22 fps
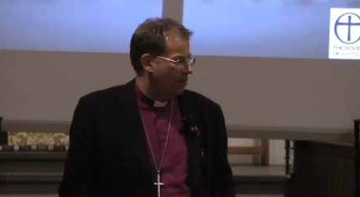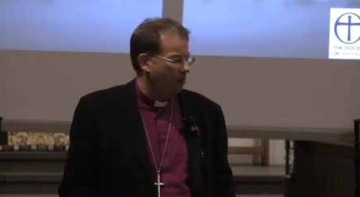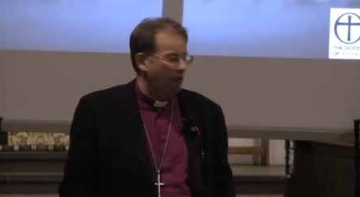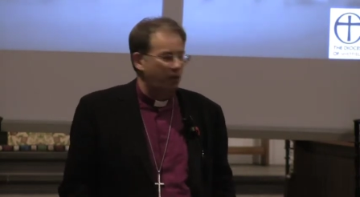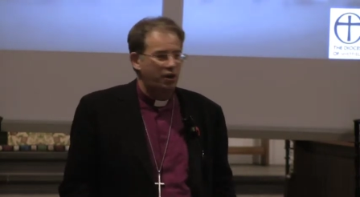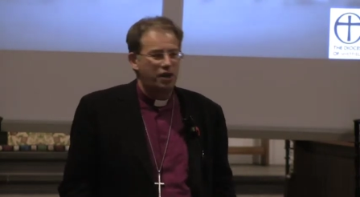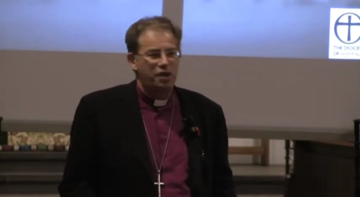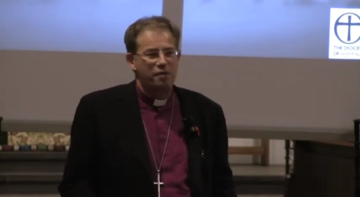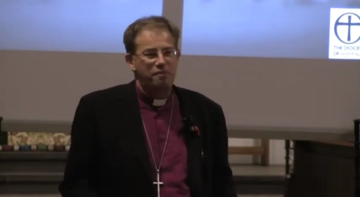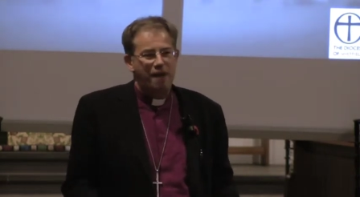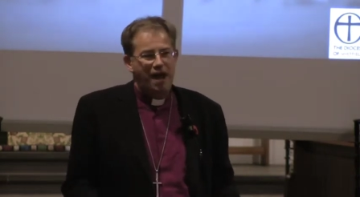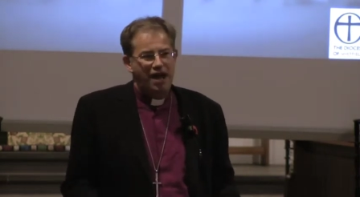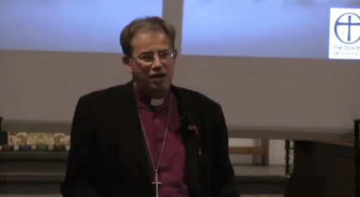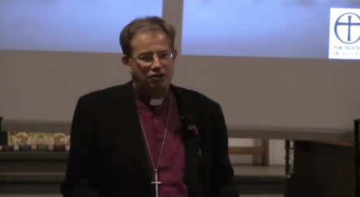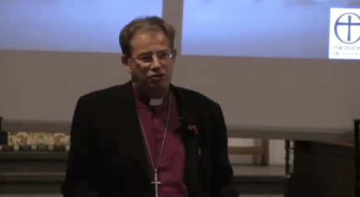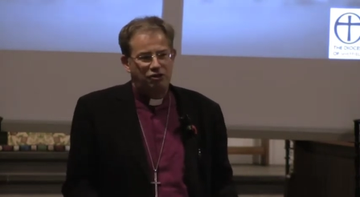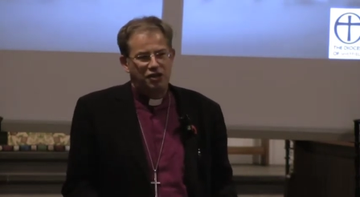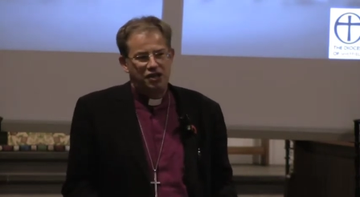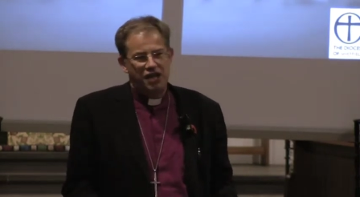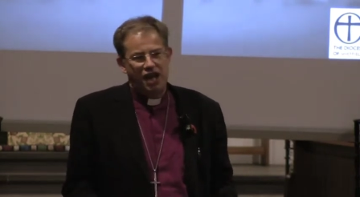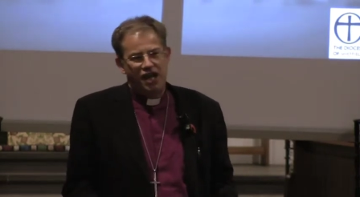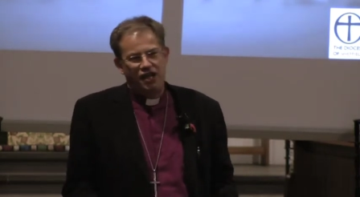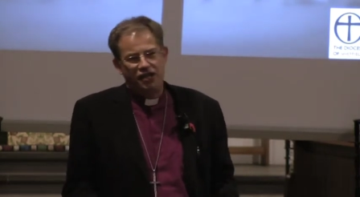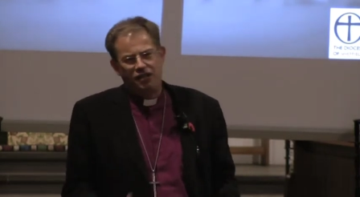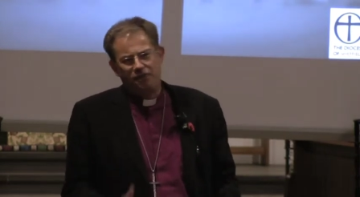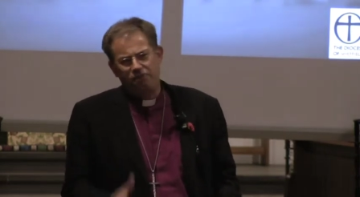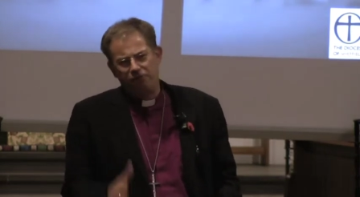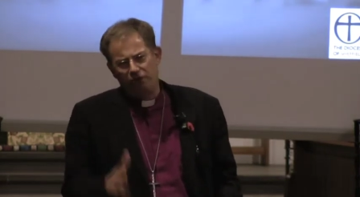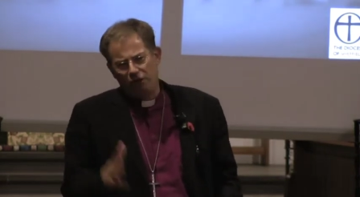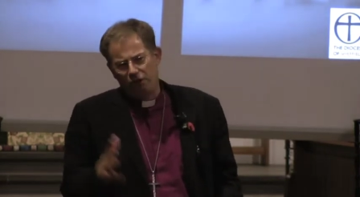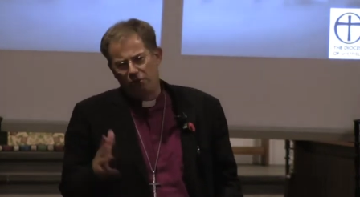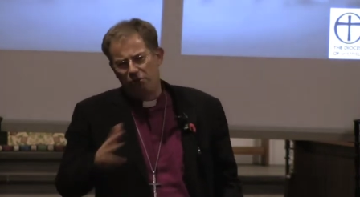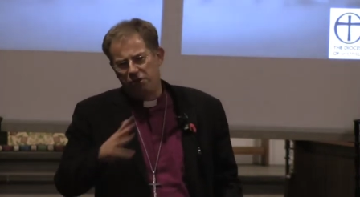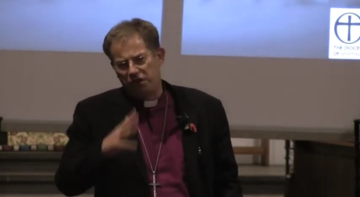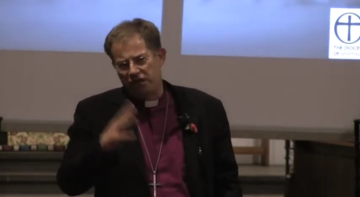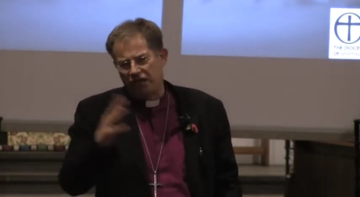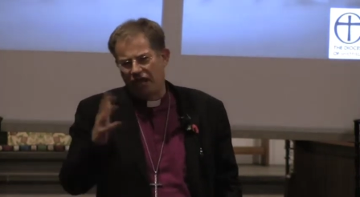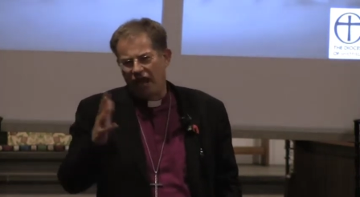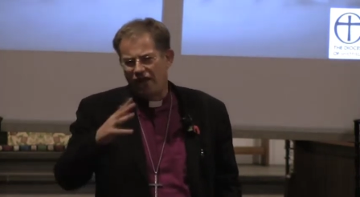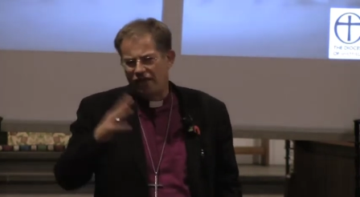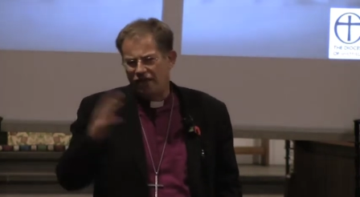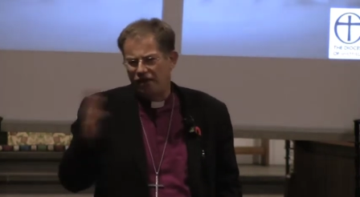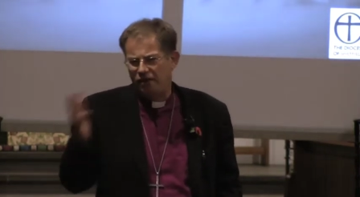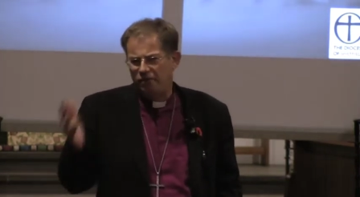one of the better attended, but
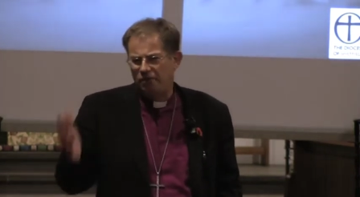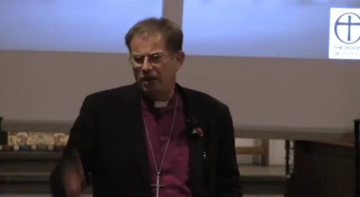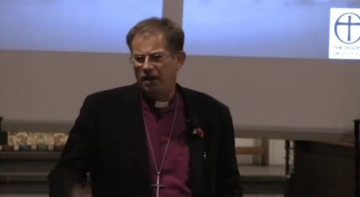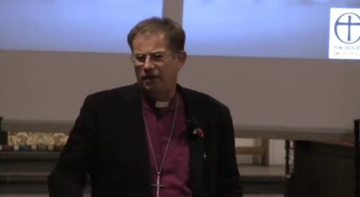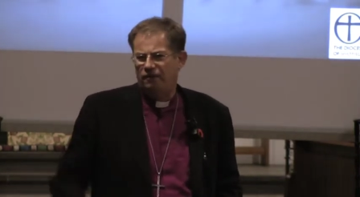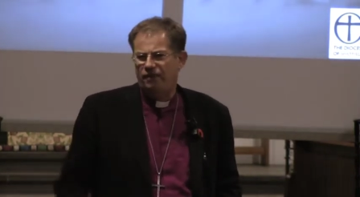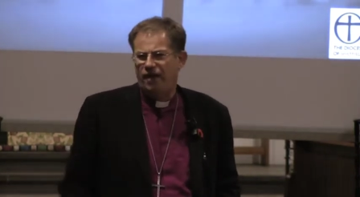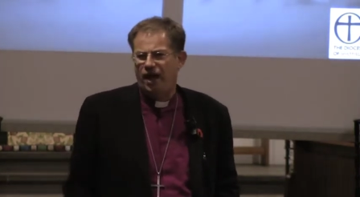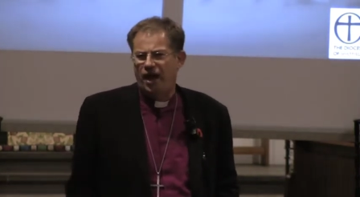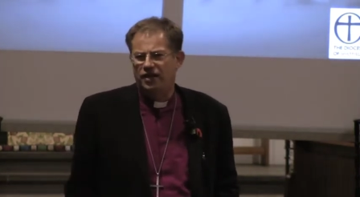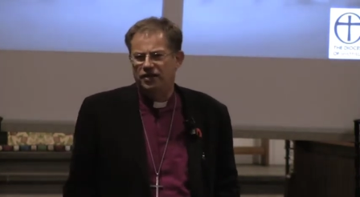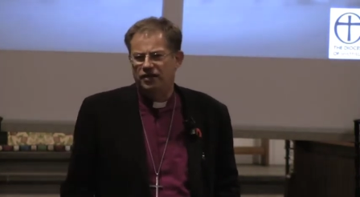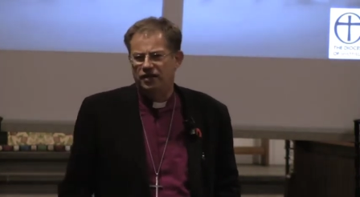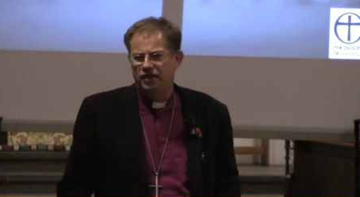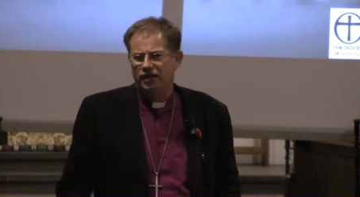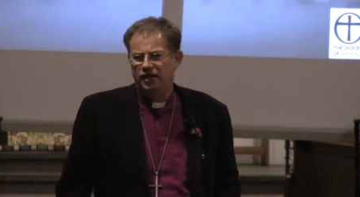altogether we'll have had